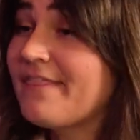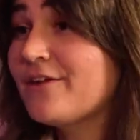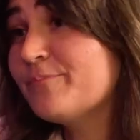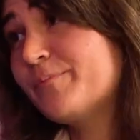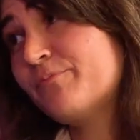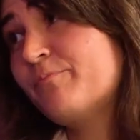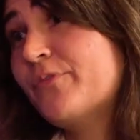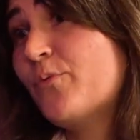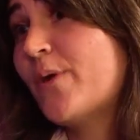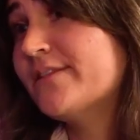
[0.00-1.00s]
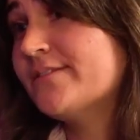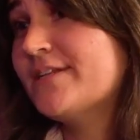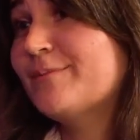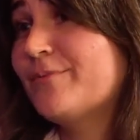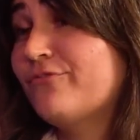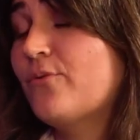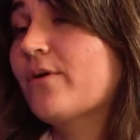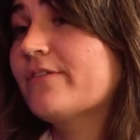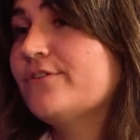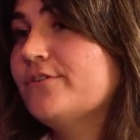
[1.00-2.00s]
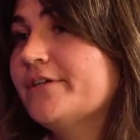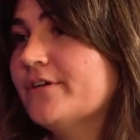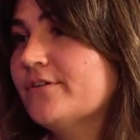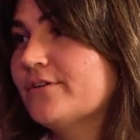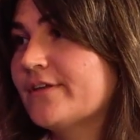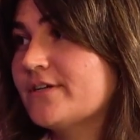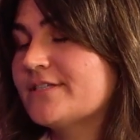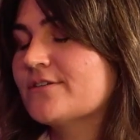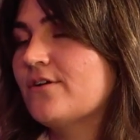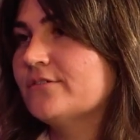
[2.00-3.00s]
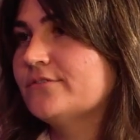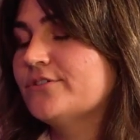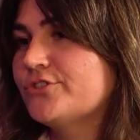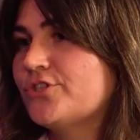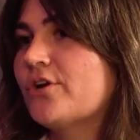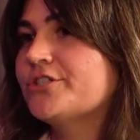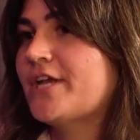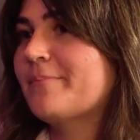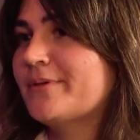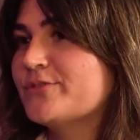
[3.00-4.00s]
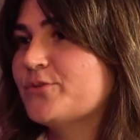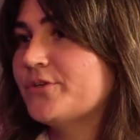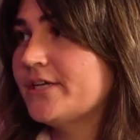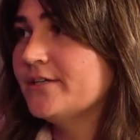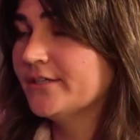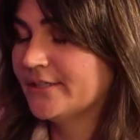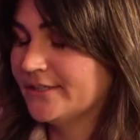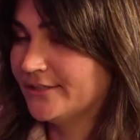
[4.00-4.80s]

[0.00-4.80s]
And then the Wednesday before the New Year, it's called Char Shanbe Suri.